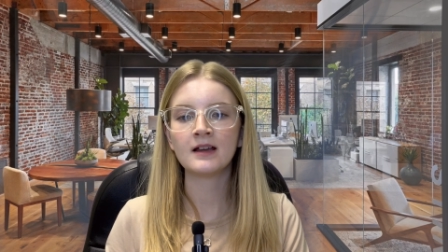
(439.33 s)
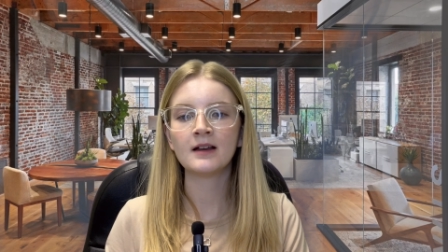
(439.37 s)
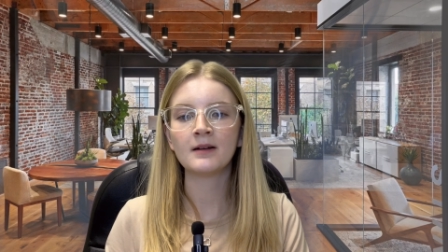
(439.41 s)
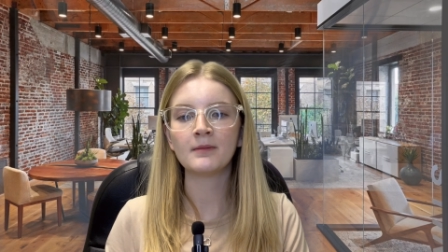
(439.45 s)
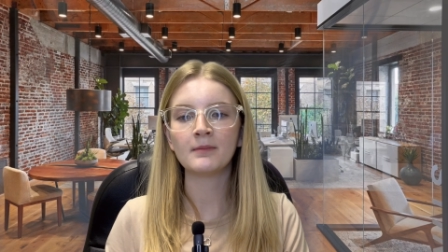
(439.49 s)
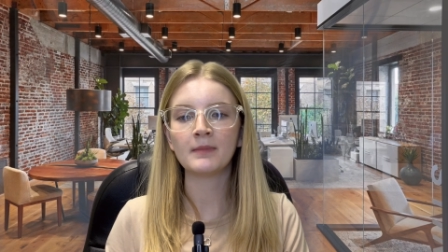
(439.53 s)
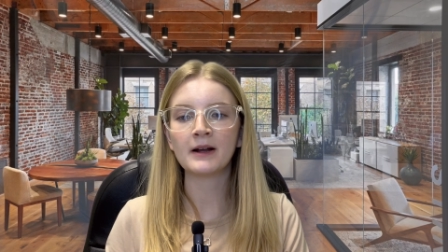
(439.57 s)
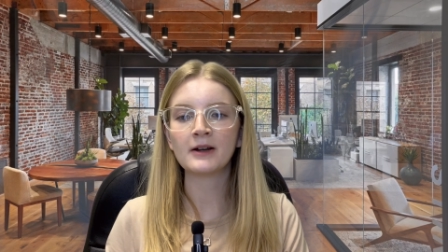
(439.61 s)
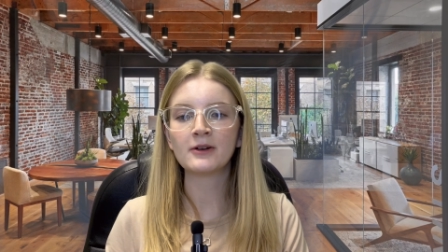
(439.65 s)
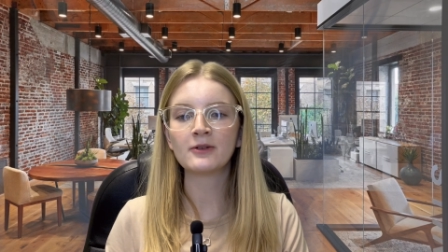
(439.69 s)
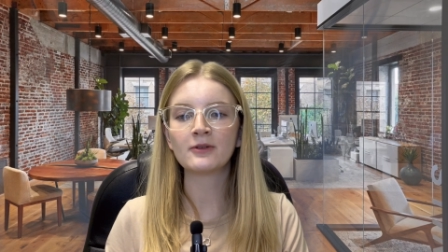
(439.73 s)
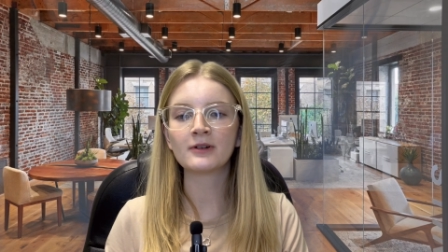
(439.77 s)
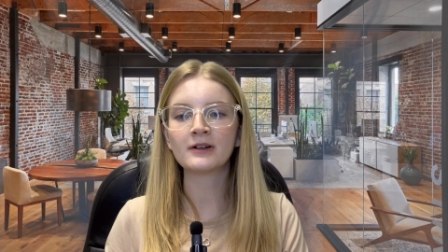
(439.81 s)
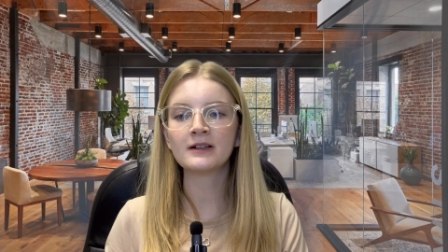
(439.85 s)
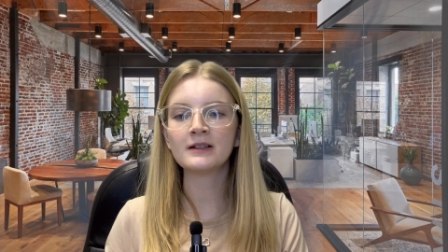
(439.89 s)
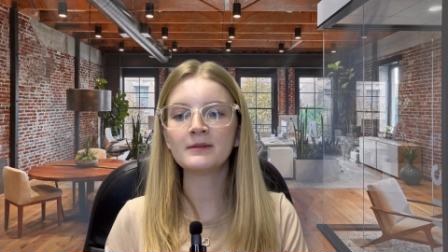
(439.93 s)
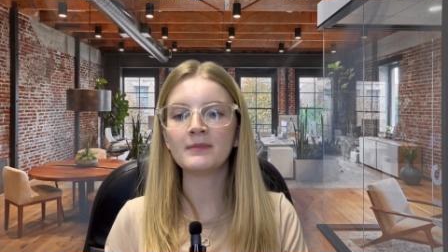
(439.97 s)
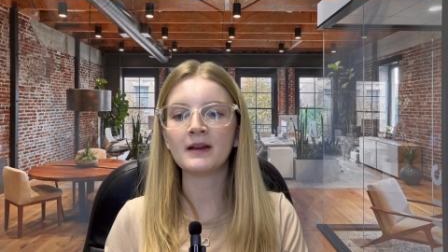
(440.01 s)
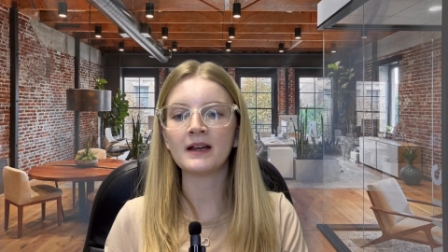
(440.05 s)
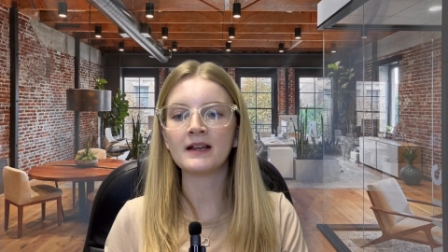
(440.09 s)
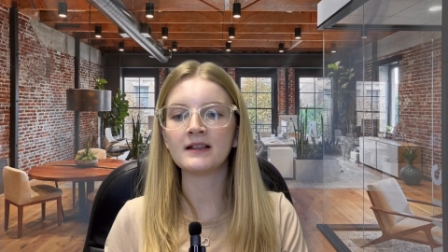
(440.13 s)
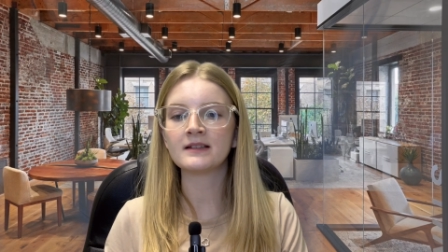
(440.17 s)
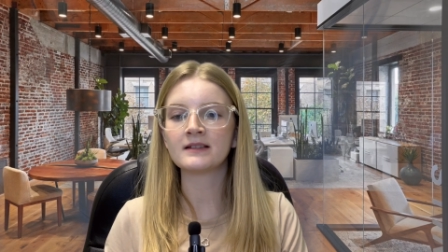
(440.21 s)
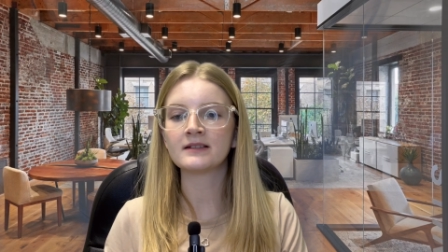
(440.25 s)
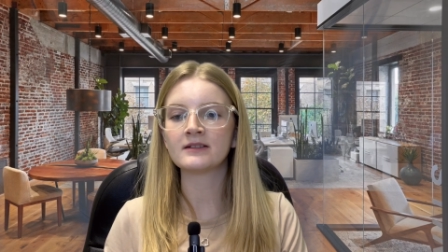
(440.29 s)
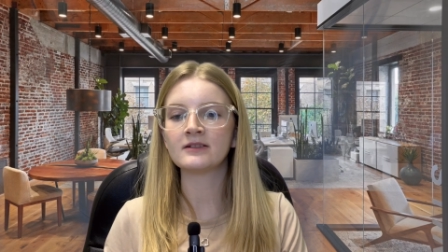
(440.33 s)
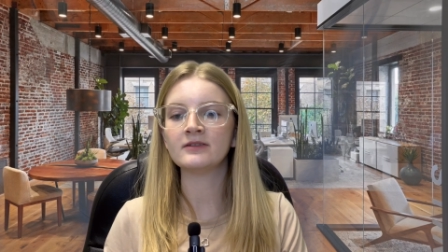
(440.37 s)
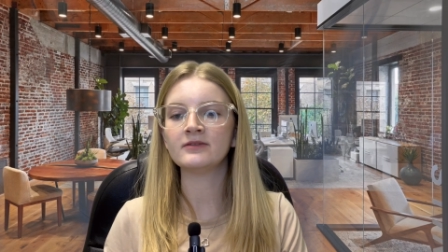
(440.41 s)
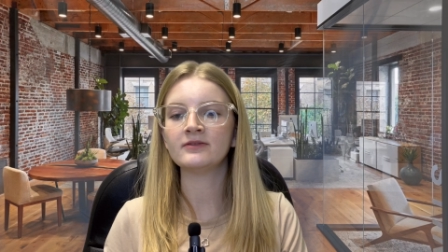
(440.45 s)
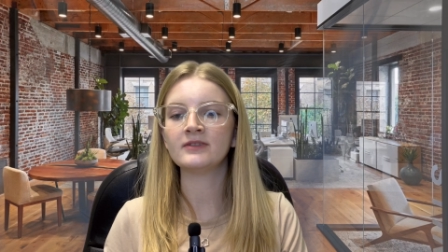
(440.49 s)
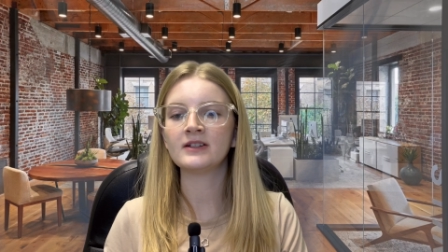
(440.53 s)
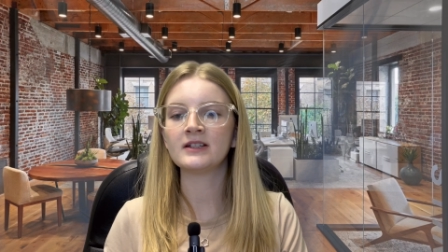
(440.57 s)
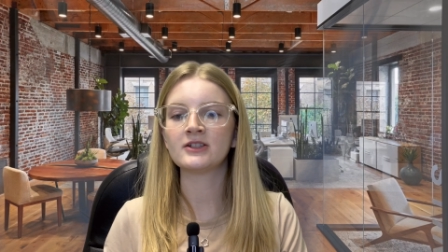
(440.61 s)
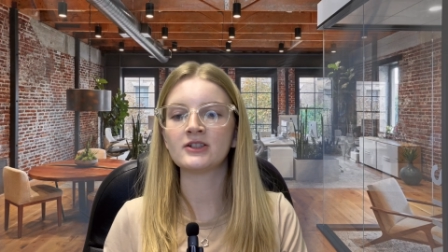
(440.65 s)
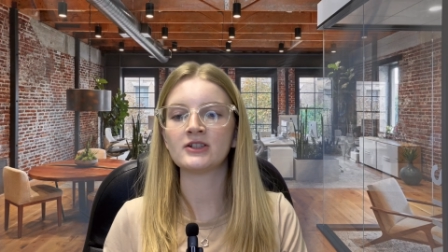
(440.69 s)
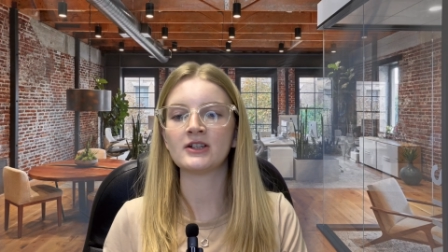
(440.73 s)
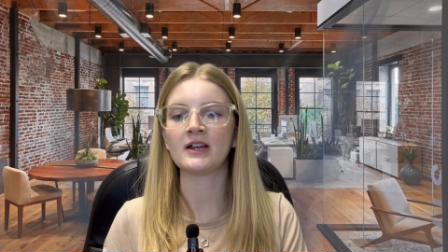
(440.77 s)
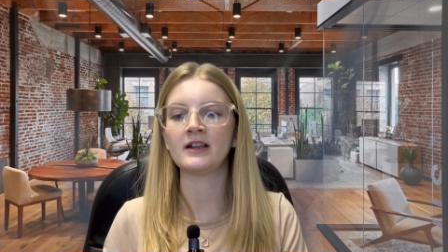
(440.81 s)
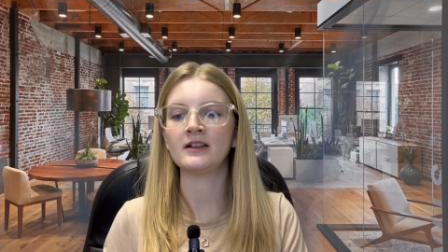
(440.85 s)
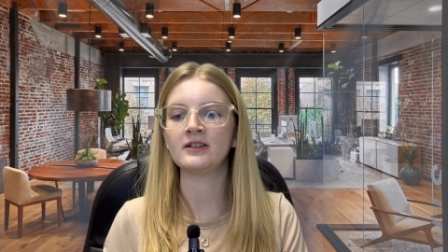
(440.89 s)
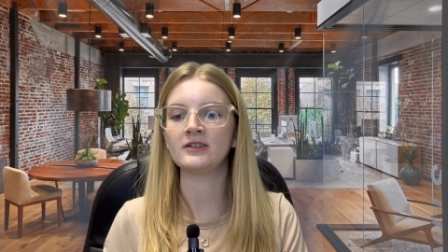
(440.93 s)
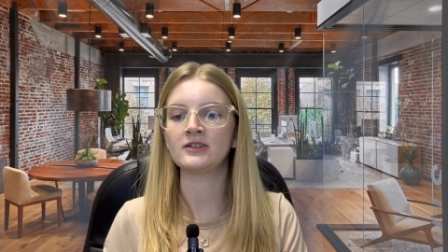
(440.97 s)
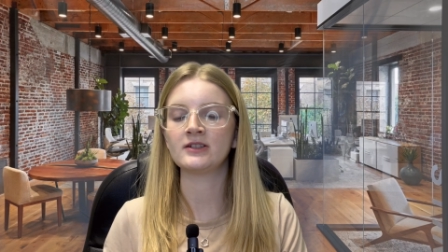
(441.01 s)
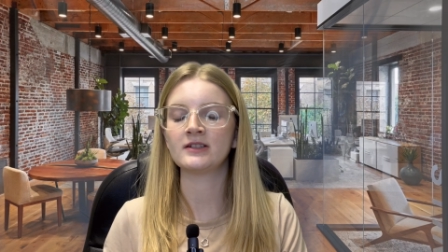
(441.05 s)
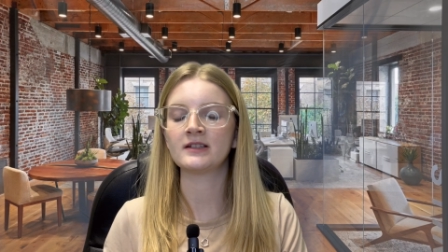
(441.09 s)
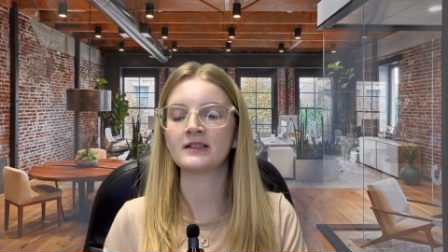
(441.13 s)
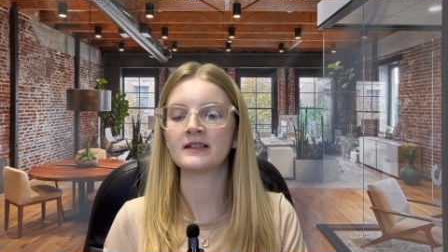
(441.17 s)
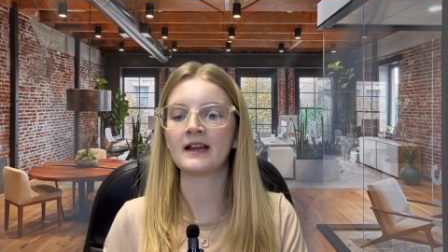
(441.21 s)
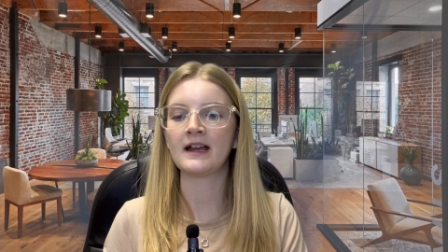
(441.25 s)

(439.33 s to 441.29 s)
minority men still face challenges to